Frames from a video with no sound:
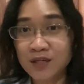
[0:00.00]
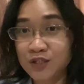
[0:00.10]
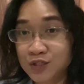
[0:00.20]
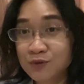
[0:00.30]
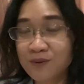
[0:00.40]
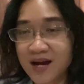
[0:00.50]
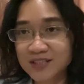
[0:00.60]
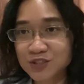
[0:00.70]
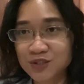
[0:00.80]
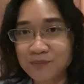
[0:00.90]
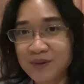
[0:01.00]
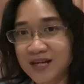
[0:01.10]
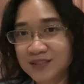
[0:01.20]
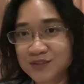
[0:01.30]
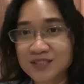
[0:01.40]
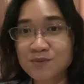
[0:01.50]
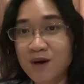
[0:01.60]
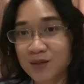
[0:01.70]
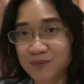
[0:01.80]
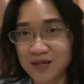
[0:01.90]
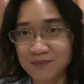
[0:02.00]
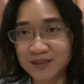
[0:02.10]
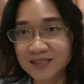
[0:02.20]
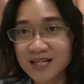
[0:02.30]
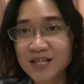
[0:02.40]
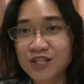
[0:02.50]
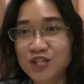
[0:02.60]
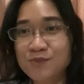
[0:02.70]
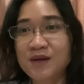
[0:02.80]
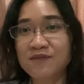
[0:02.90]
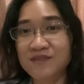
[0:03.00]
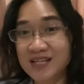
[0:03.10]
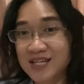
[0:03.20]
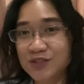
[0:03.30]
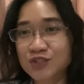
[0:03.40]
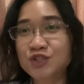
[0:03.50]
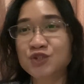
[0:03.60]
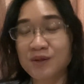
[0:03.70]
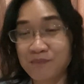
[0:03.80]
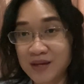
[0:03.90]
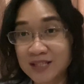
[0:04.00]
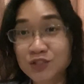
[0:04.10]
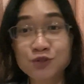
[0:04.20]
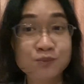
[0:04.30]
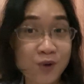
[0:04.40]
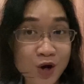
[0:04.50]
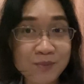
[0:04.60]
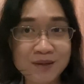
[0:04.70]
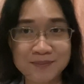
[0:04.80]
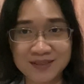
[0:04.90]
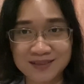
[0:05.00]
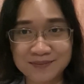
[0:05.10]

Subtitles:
You write to appeal to the smart people, you make videos to appeal to more people.